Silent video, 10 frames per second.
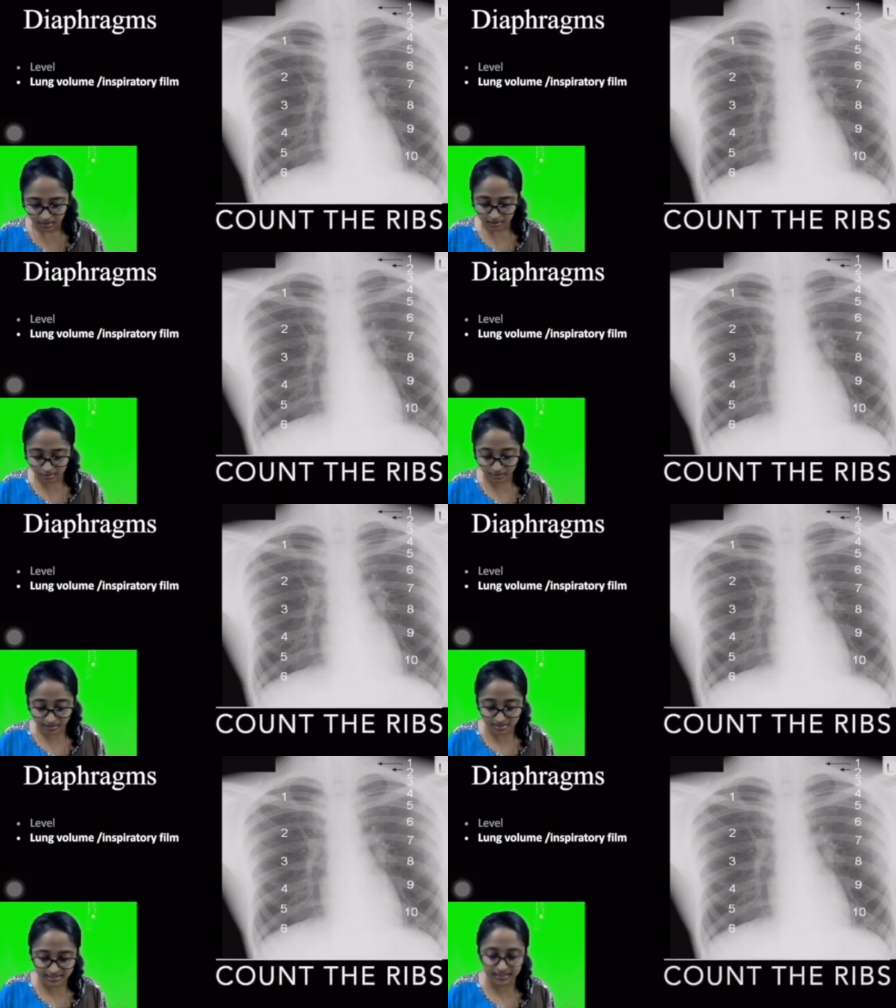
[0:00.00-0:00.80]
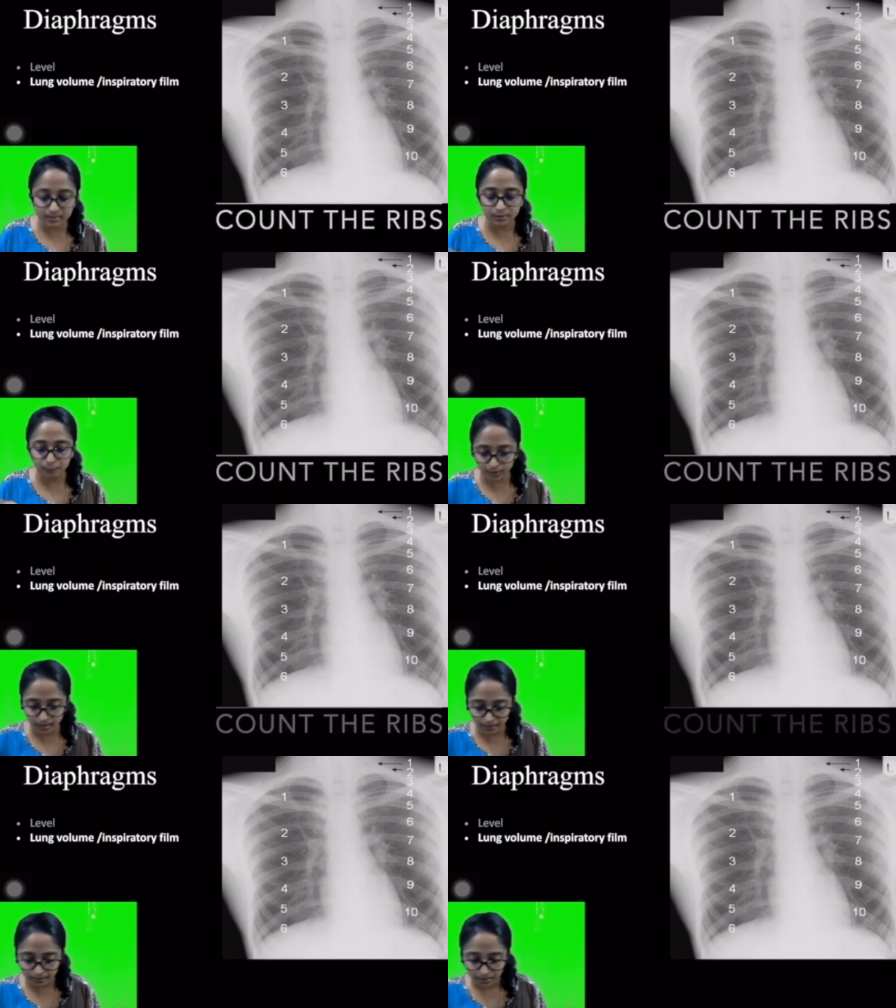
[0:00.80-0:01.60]
As you can see in the
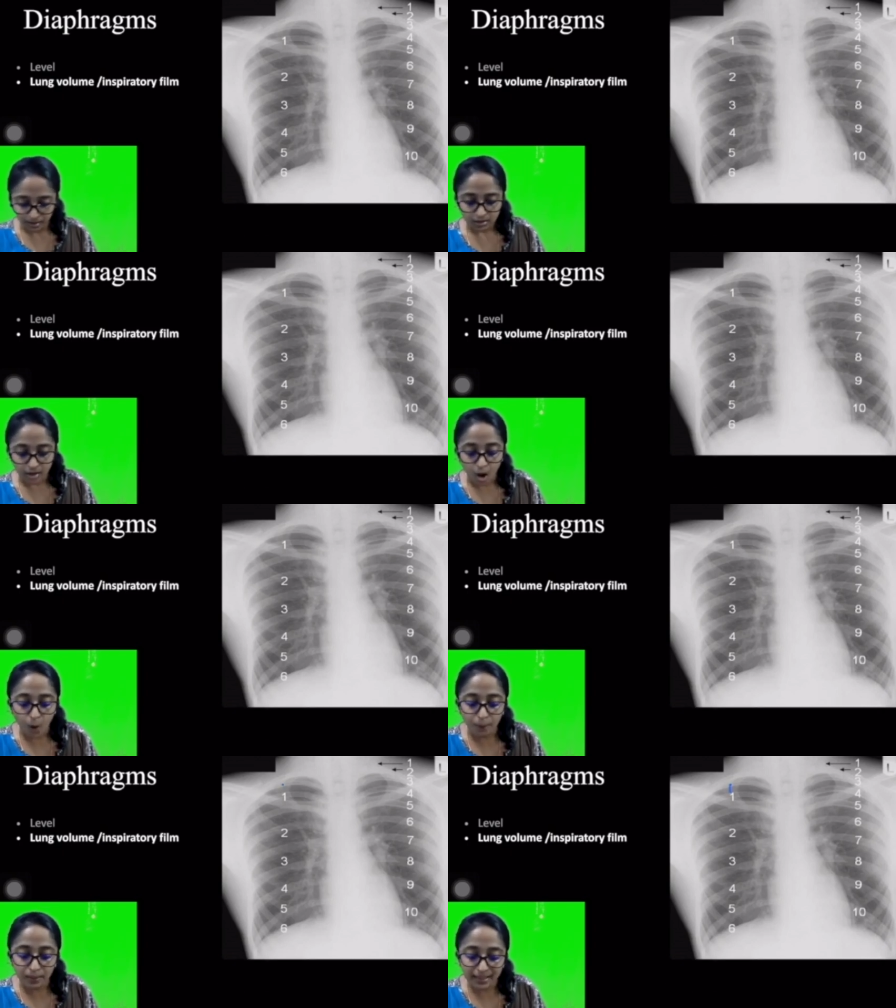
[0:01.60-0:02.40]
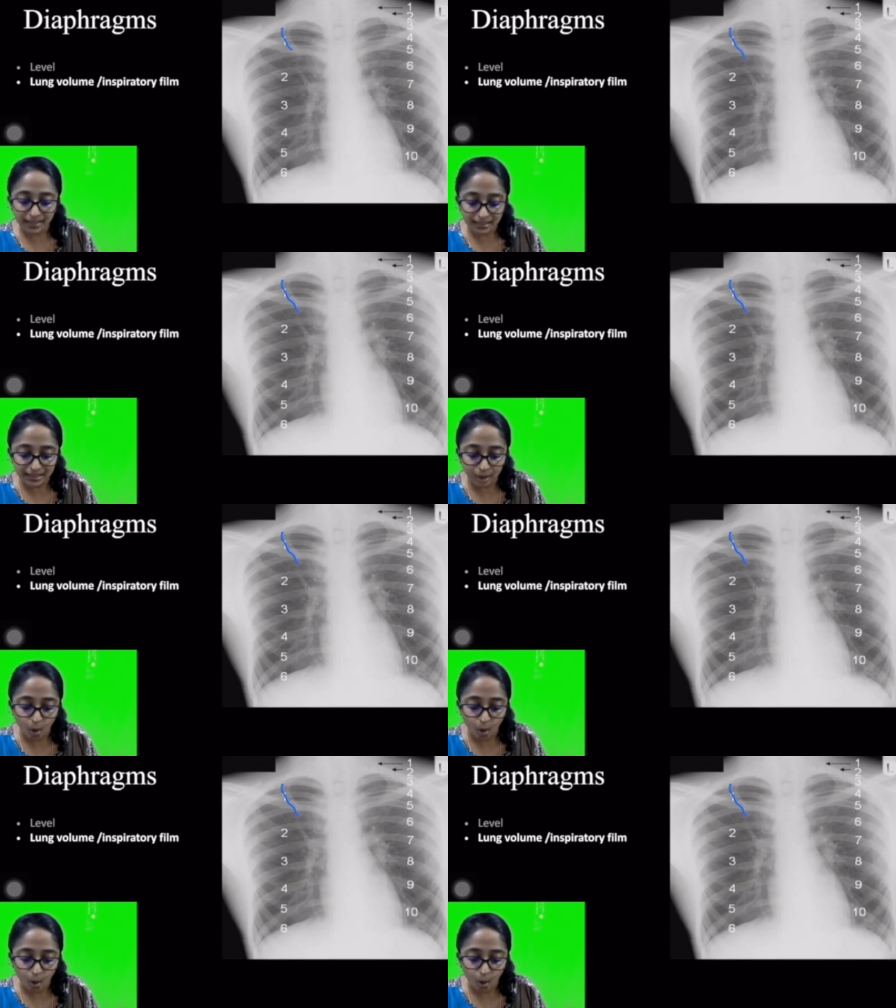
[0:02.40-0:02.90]
film, the obliquely